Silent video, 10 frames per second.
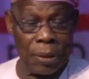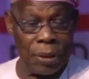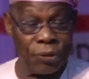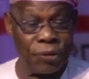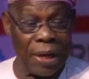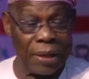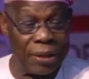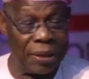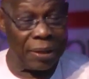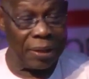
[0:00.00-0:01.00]
He said,
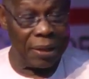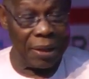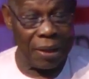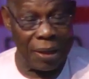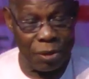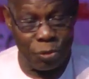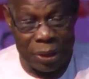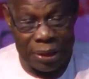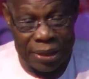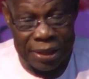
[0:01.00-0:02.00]

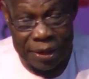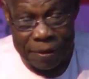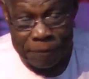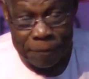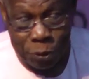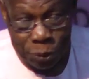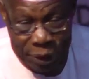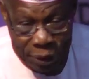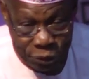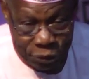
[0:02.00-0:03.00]
We did a few
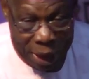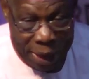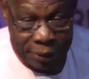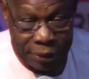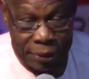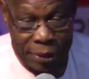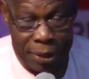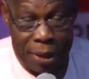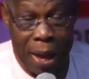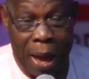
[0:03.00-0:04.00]
things right
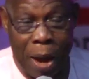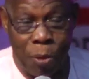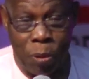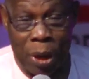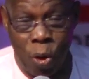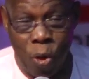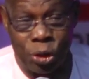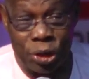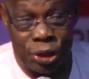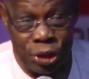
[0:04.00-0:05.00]
and we
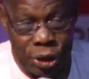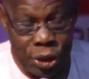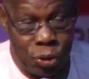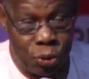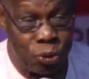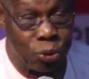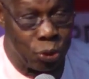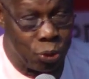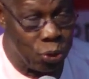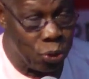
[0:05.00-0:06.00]
continue to
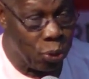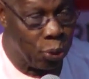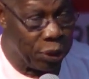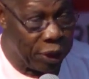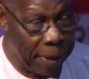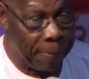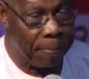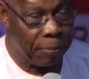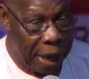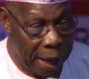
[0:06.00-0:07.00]
do them
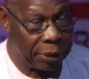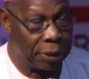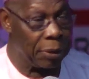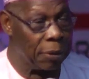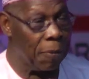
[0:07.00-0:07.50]
right.